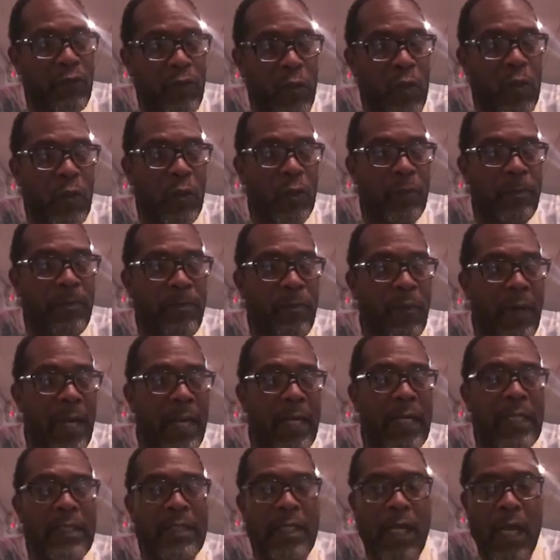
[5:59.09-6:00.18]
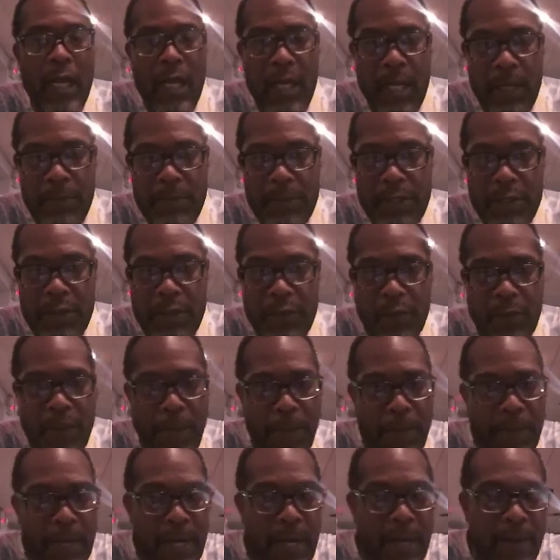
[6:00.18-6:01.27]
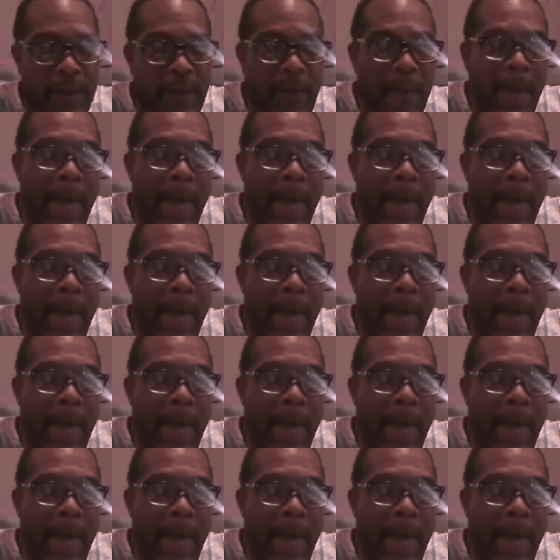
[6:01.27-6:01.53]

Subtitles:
rule, right? It's up to you, but